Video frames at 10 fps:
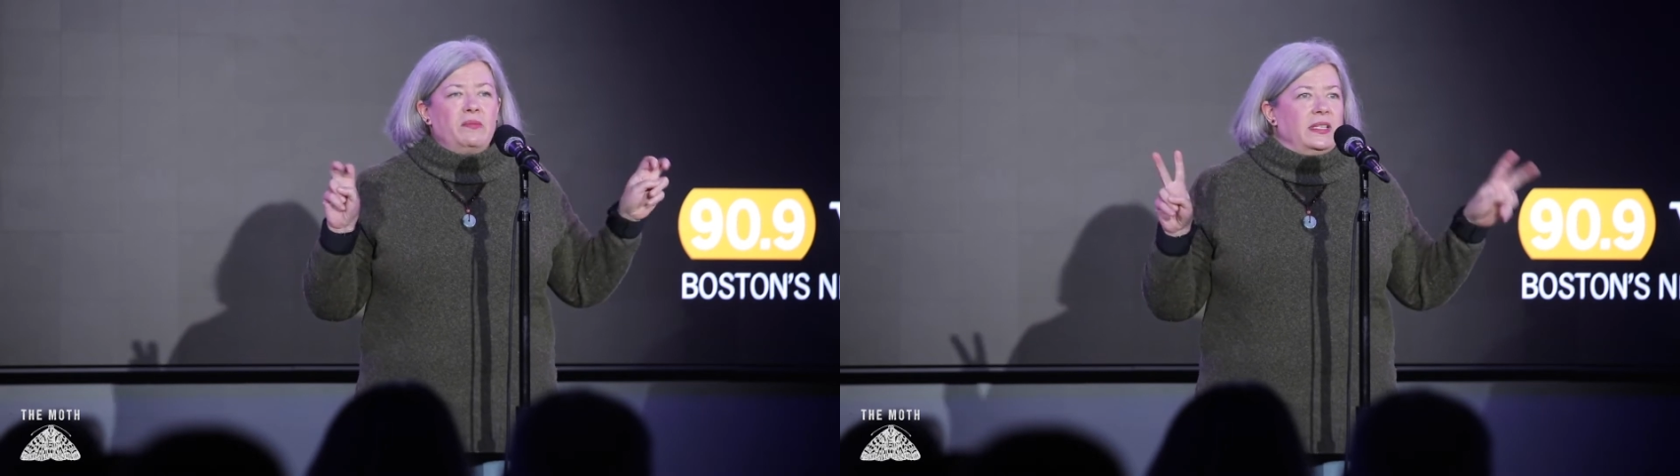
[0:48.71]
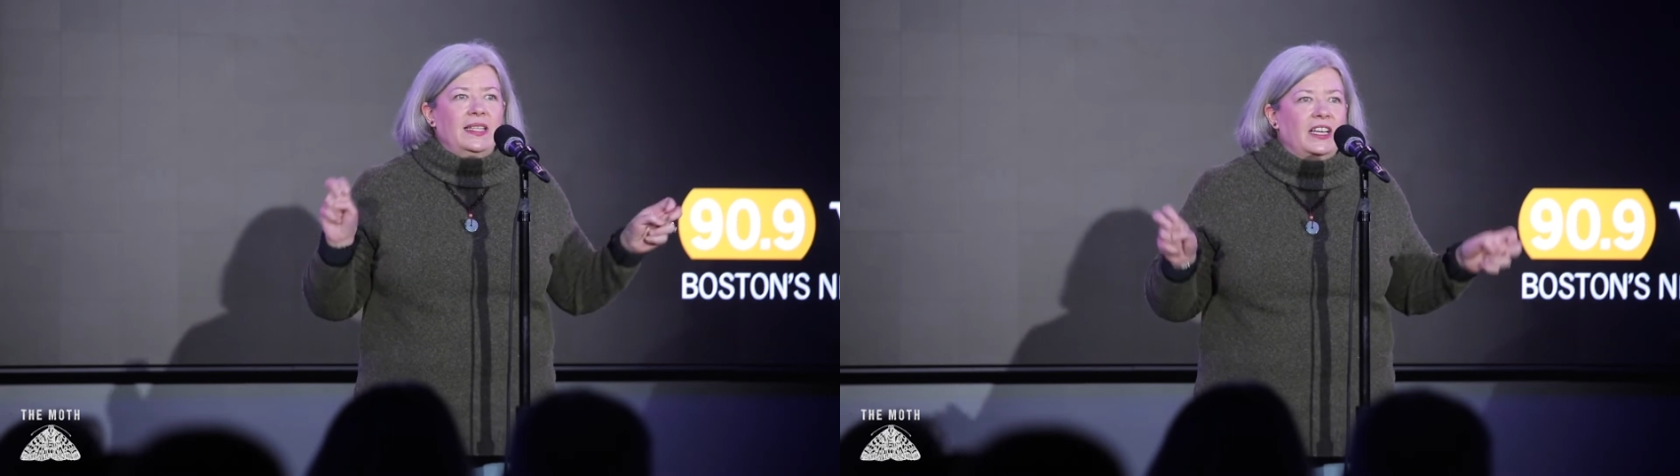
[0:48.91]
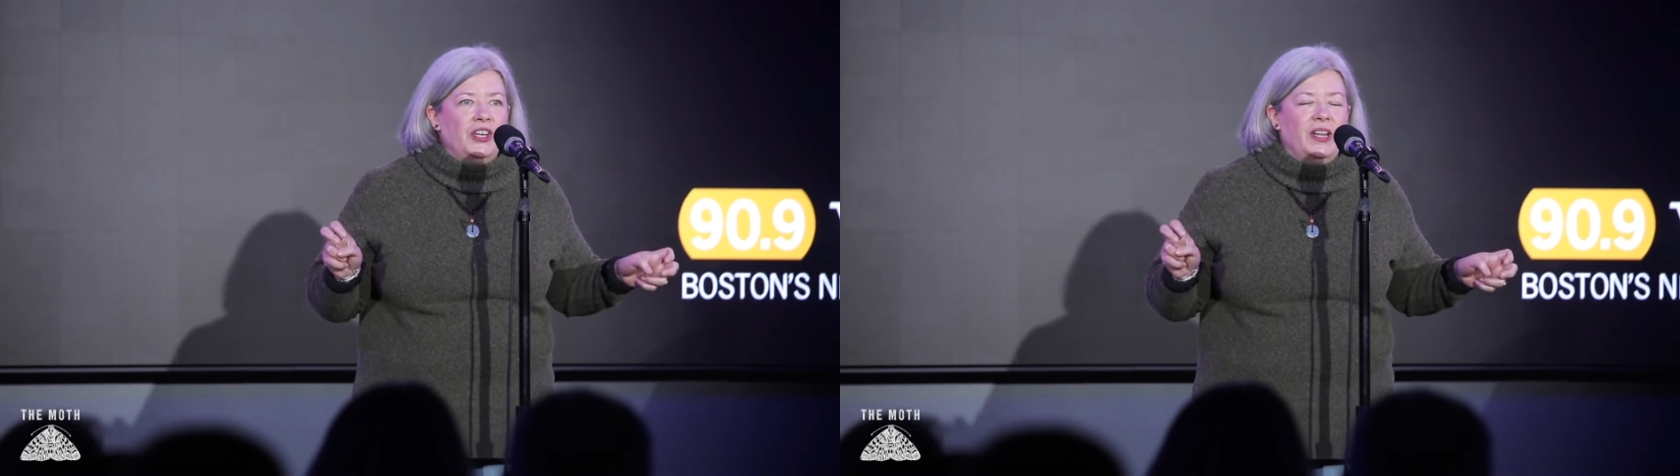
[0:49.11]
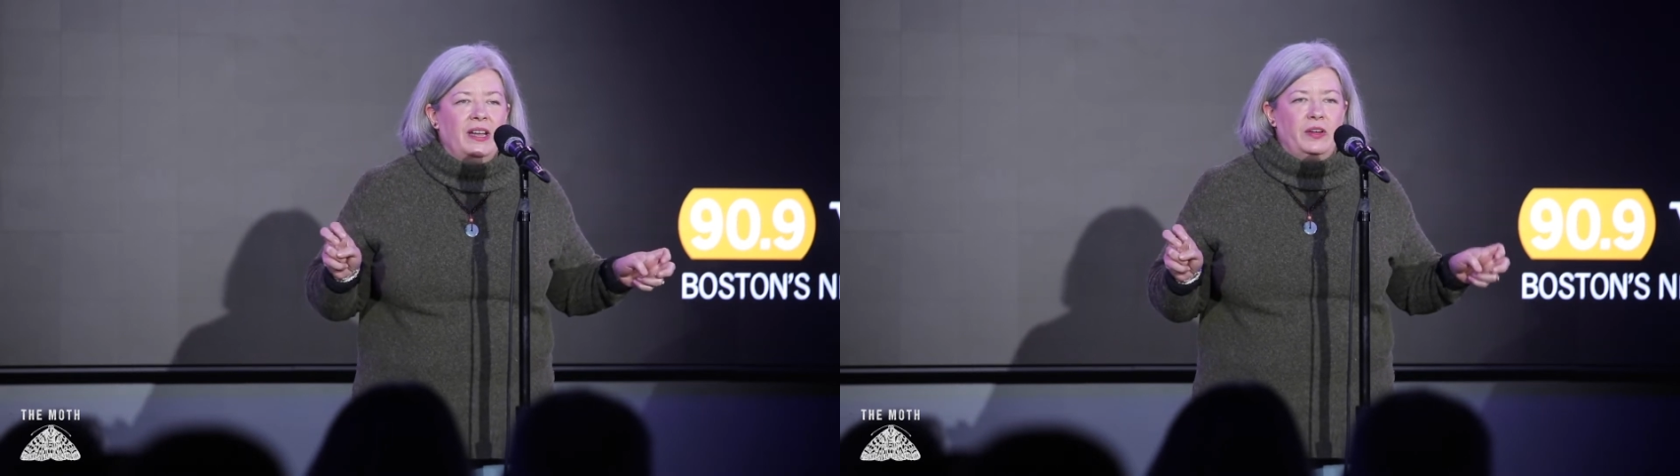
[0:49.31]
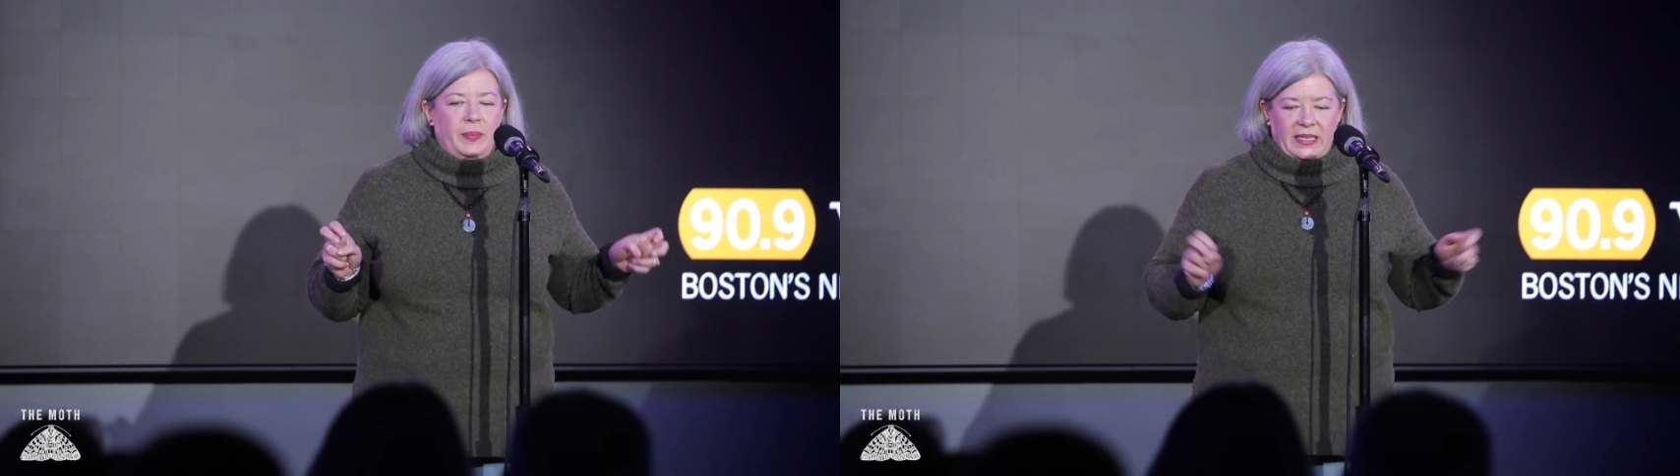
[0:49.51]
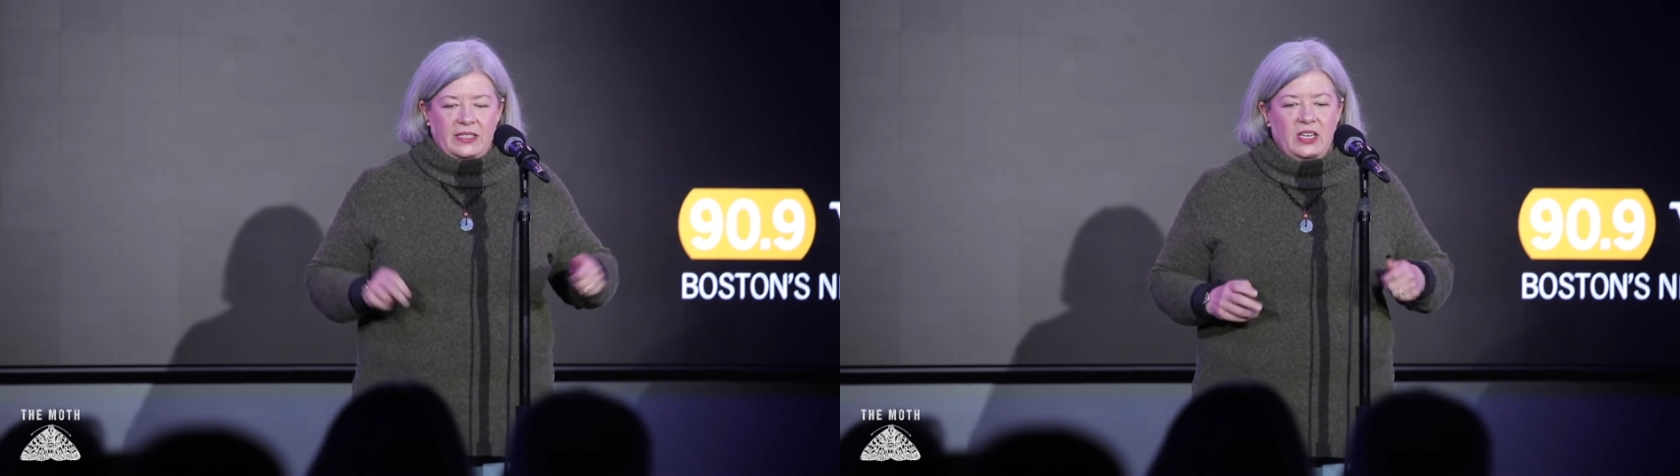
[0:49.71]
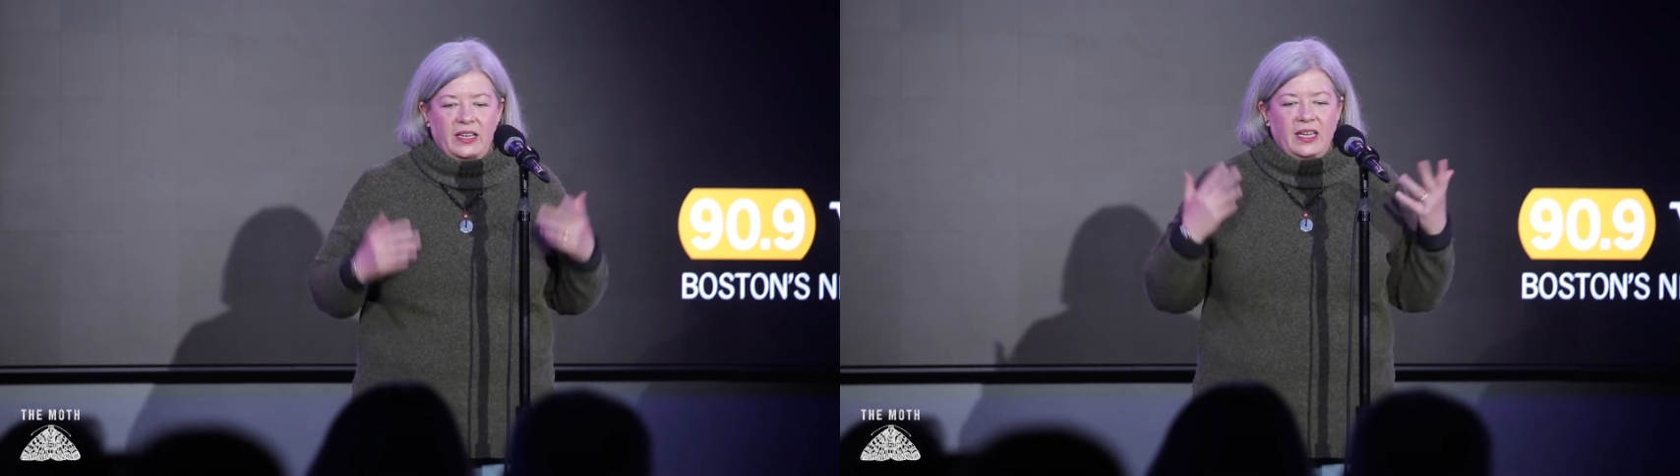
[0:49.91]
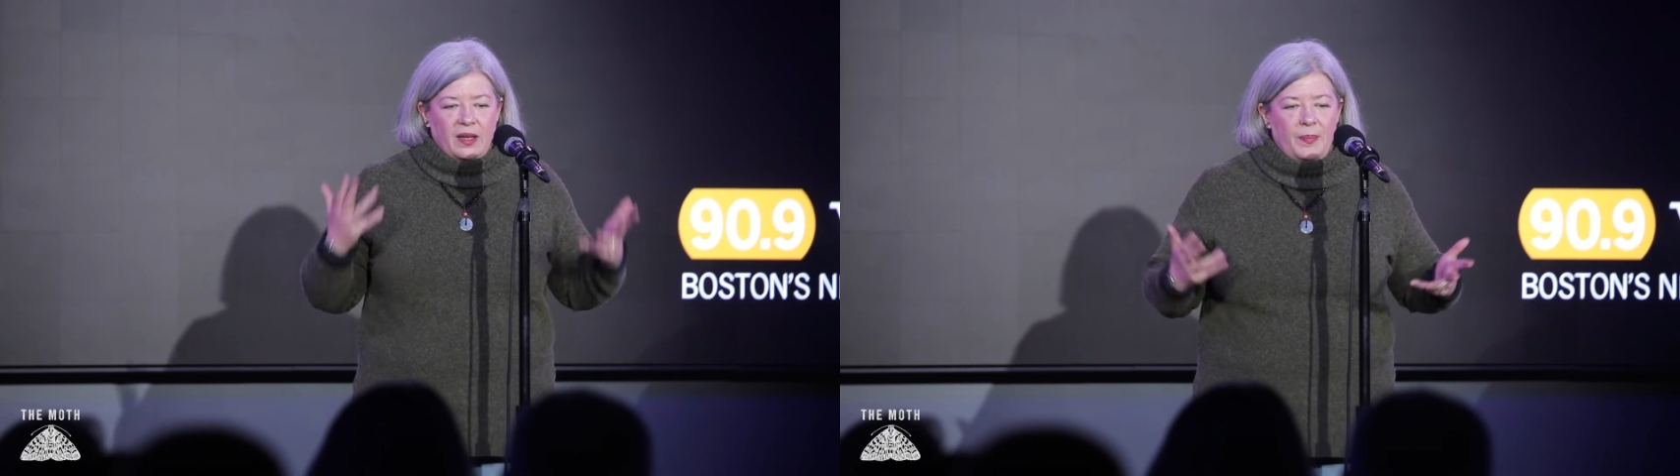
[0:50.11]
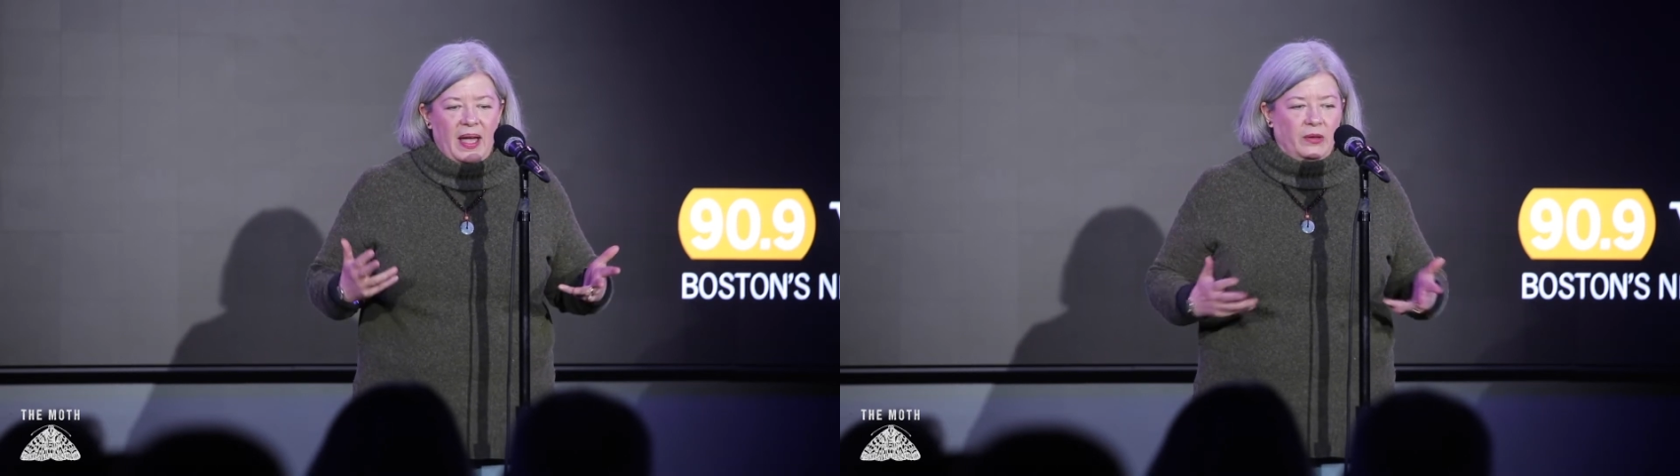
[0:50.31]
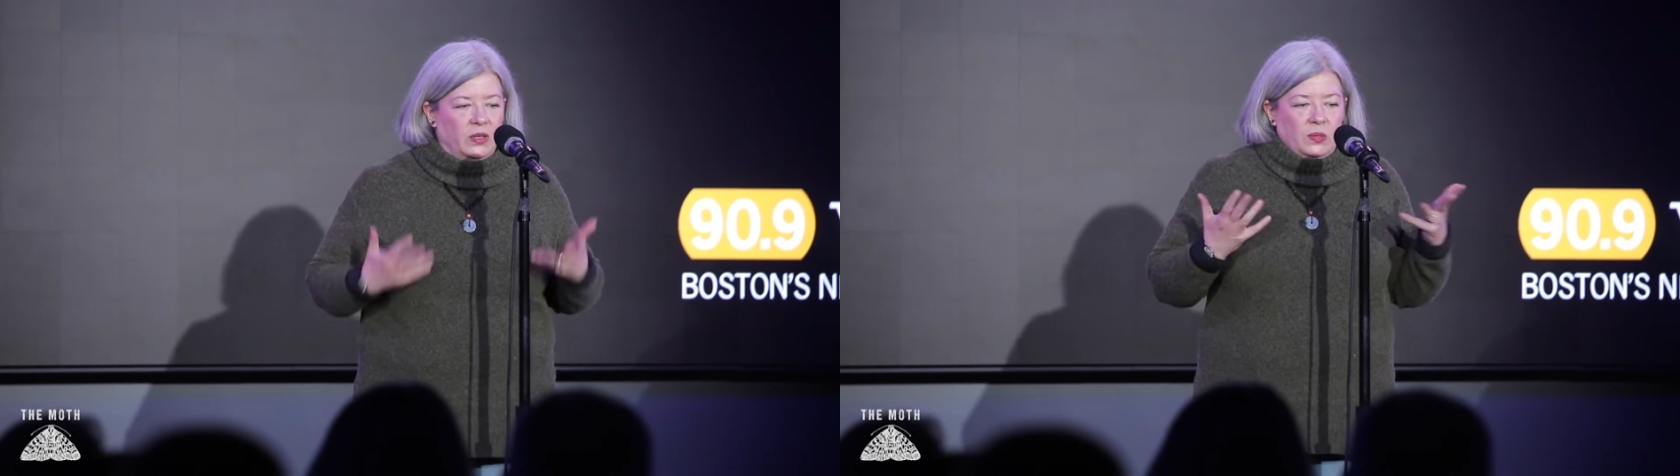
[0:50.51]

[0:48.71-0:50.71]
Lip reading: Recession everybody's talking about,